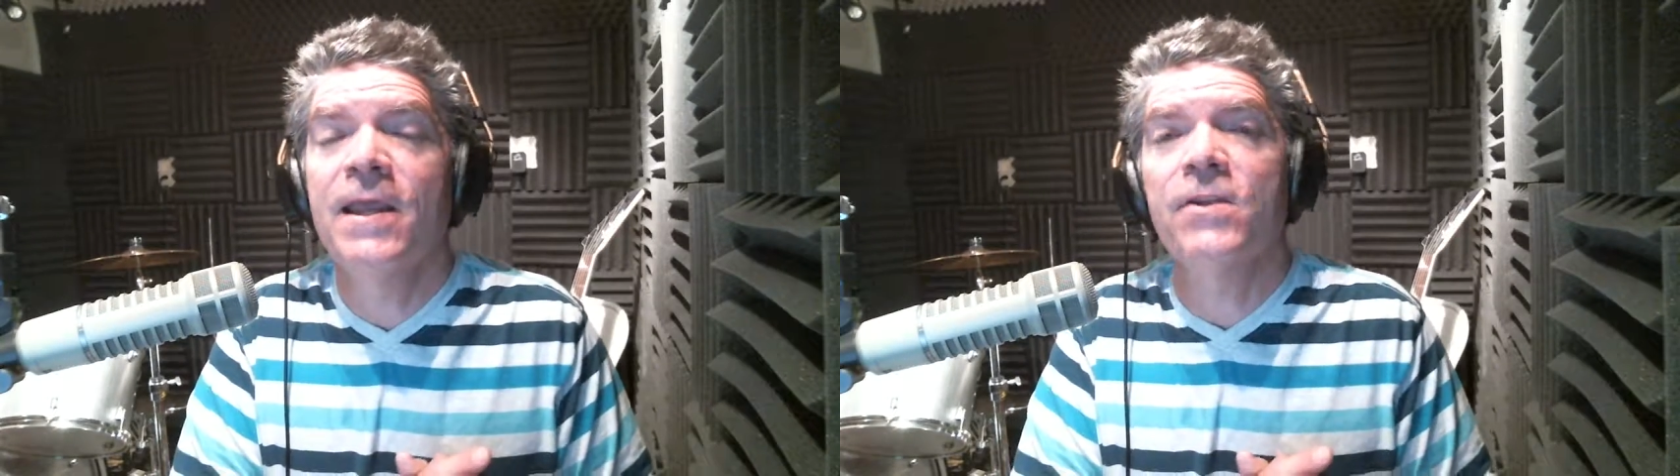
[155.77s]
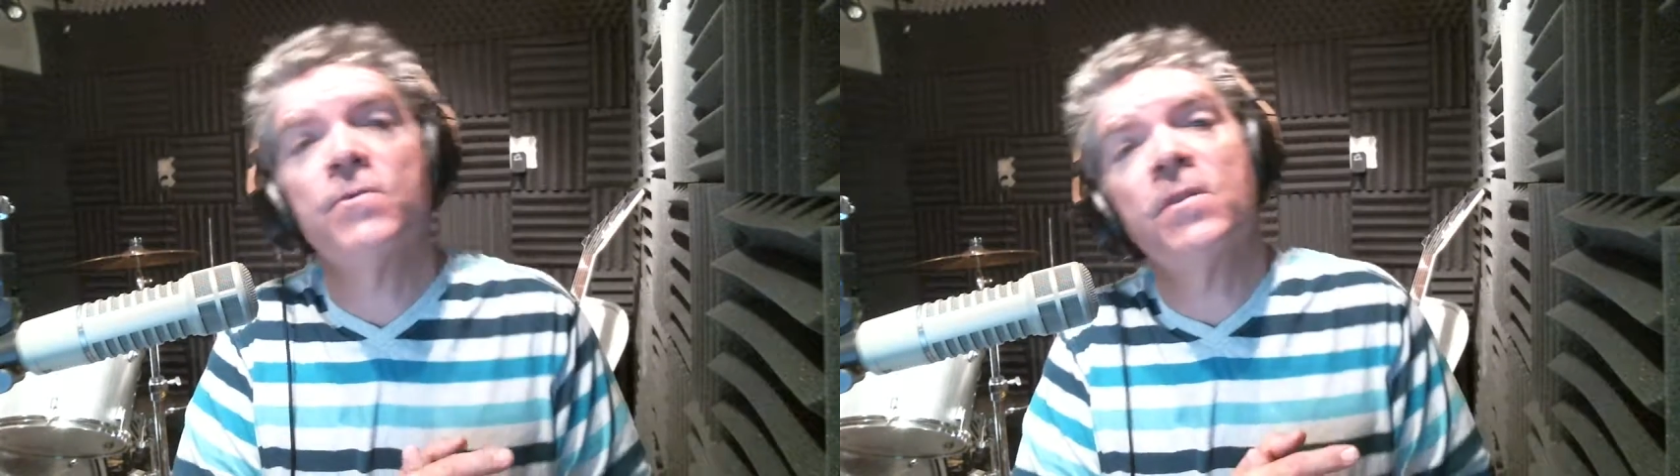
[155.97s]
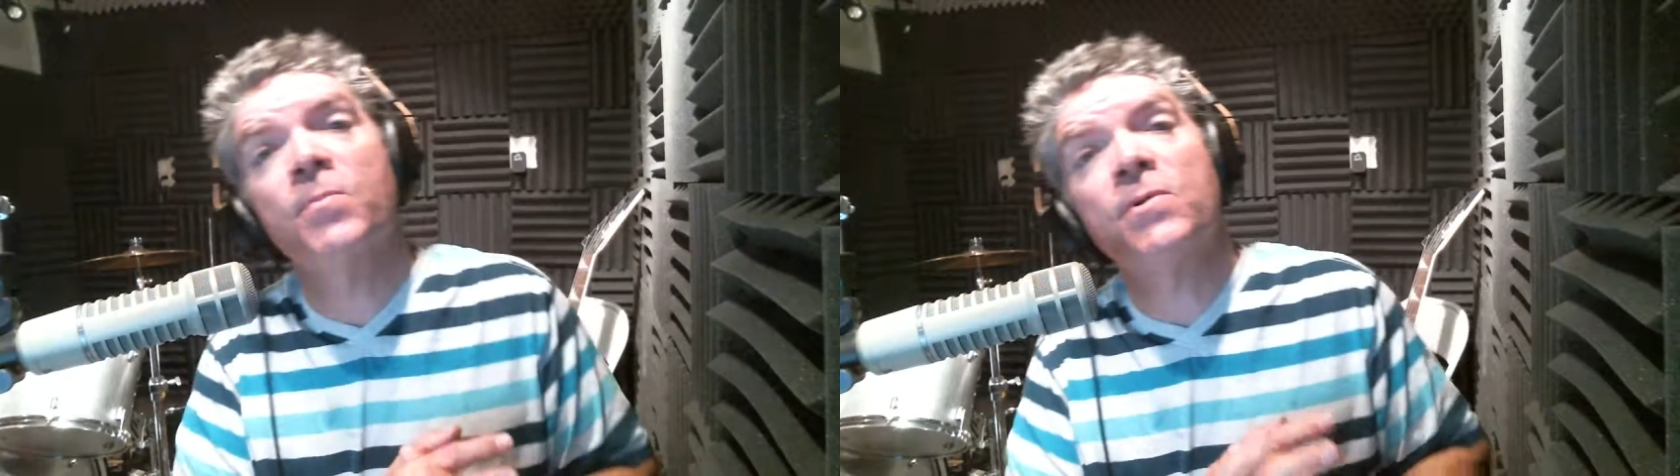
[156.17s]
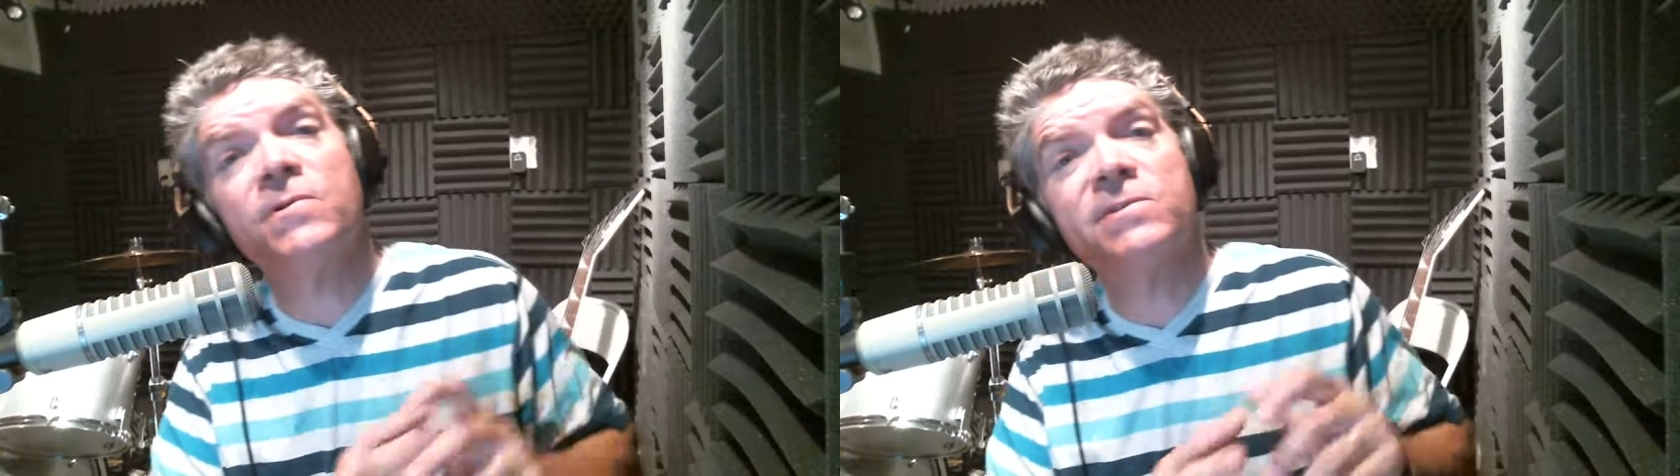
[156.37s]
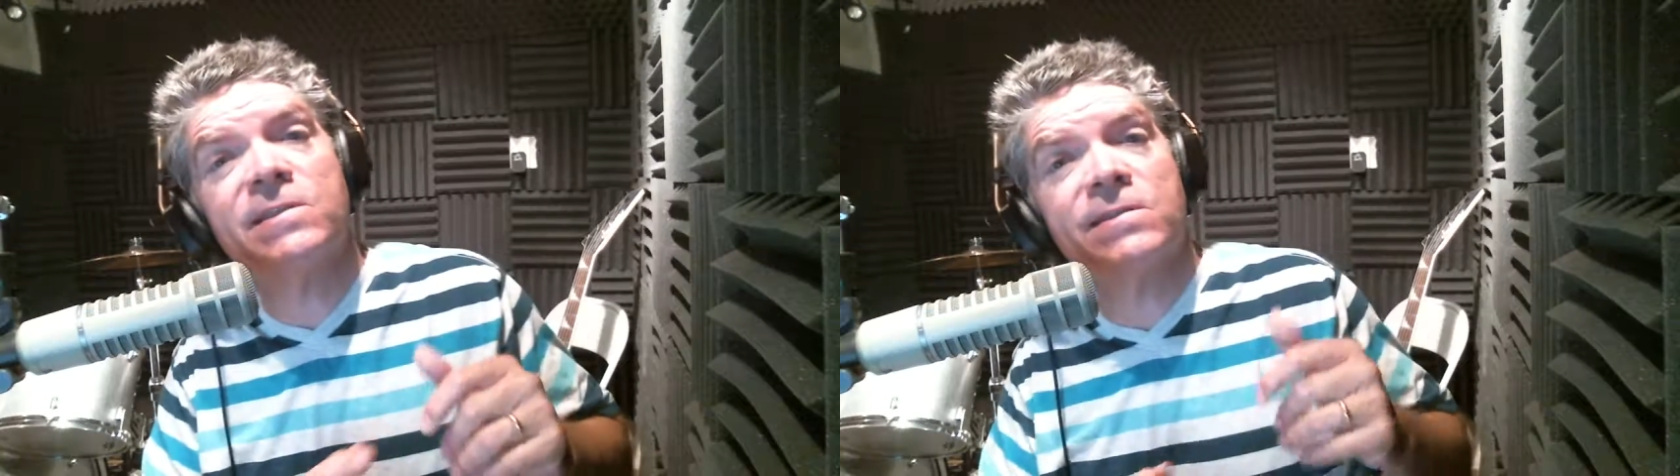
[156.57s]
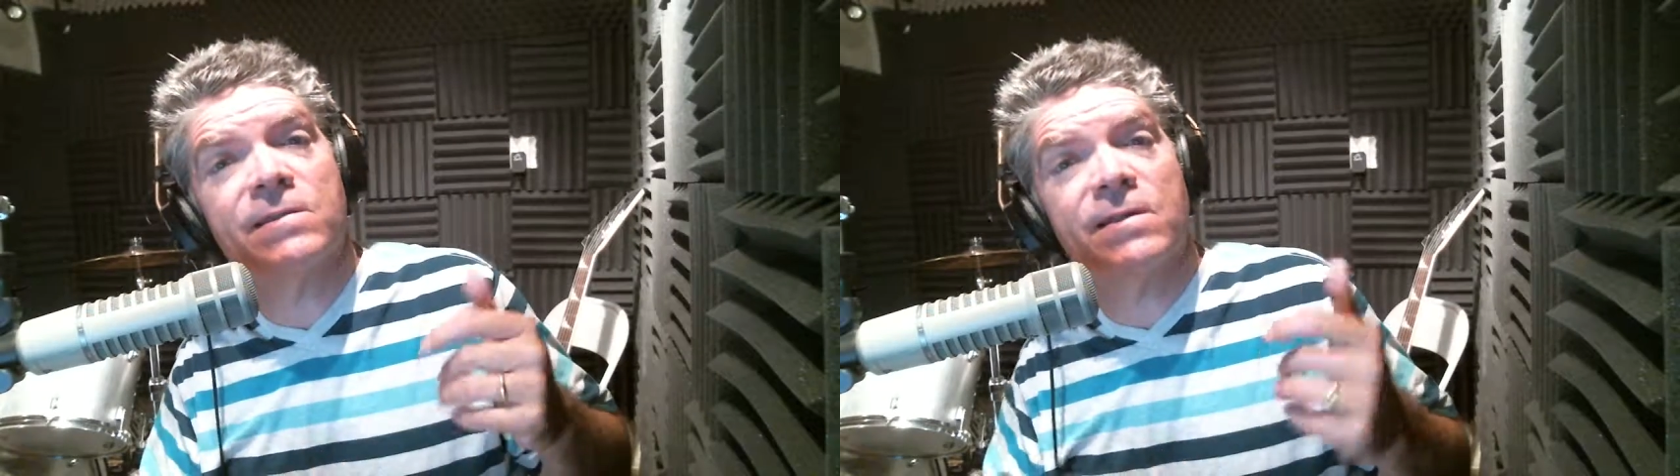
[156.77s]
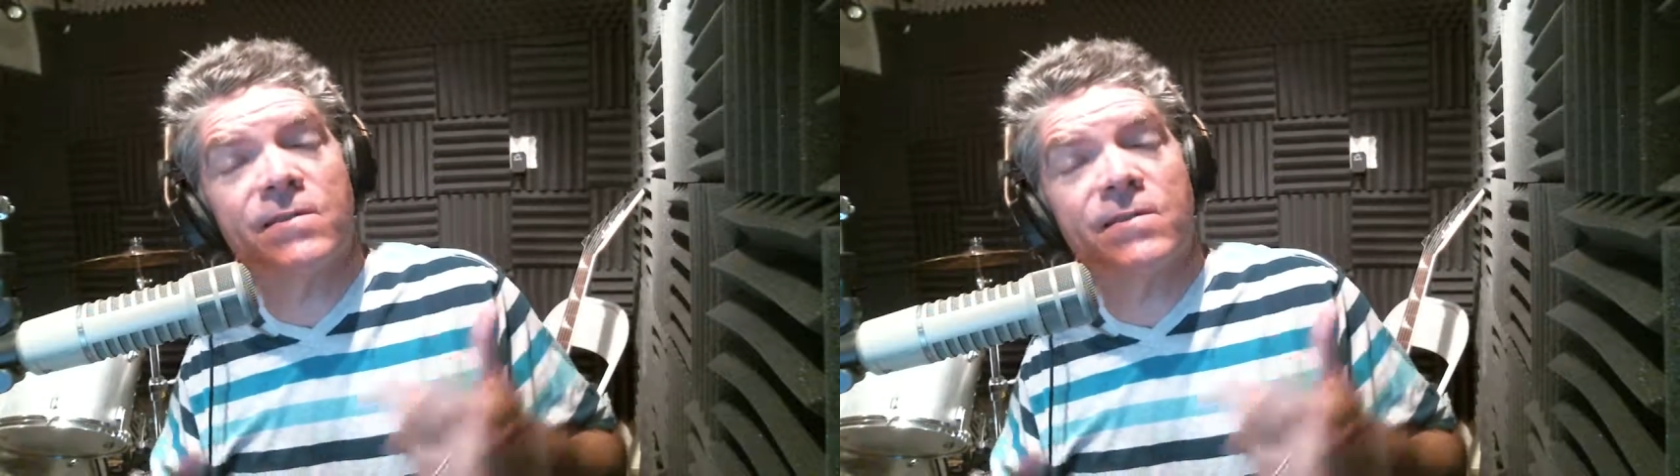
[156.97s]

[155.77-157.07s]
and only produced